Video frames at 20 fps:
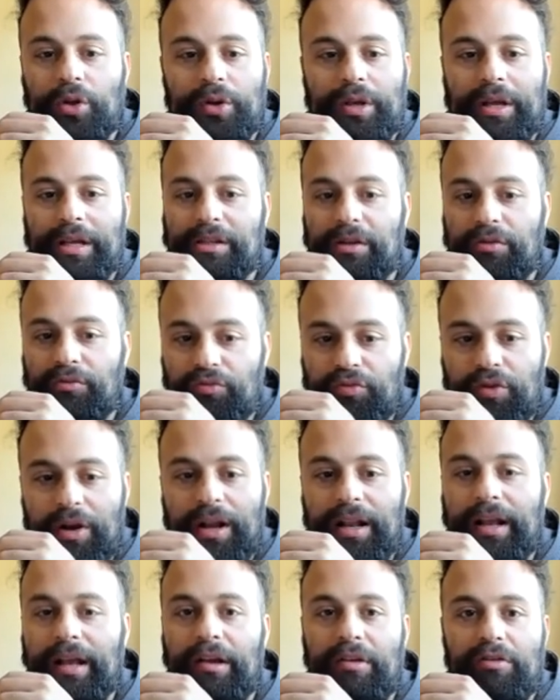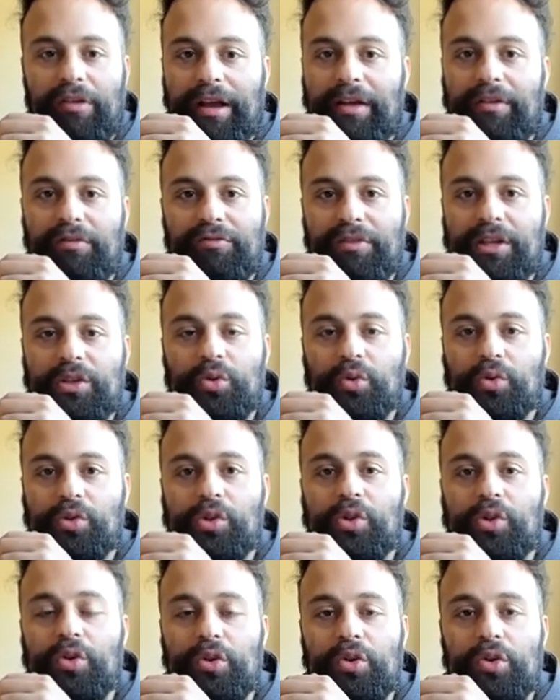So it is a really great
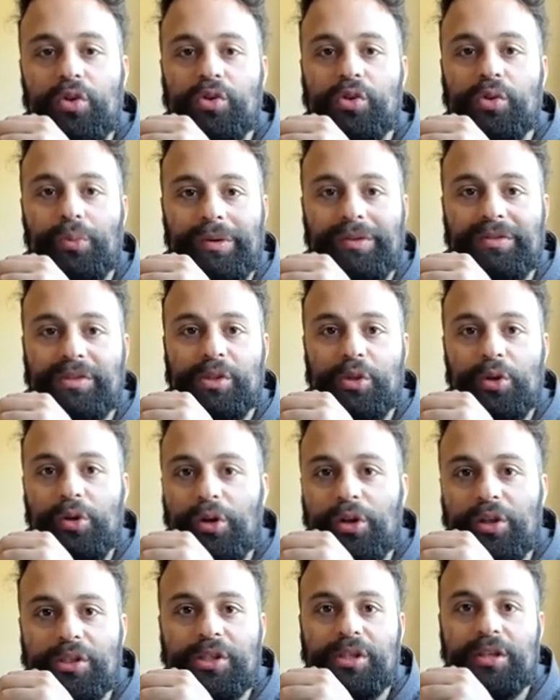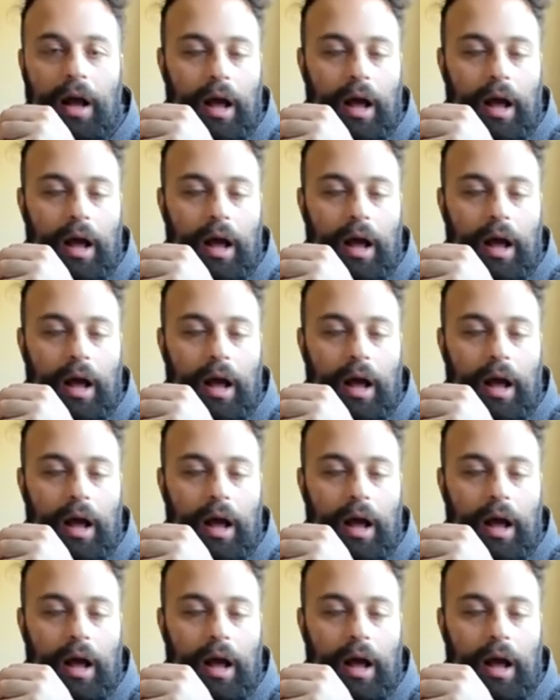resource to use with students